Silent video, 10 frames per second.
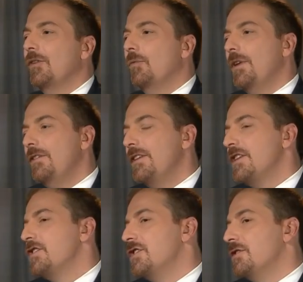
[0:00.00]
What do you think,
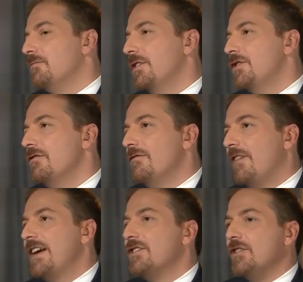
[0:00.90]
what's your
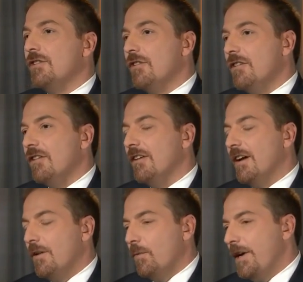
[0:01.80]
advice to her
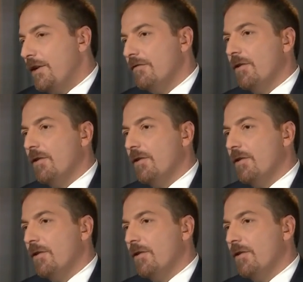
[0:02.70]
on winning your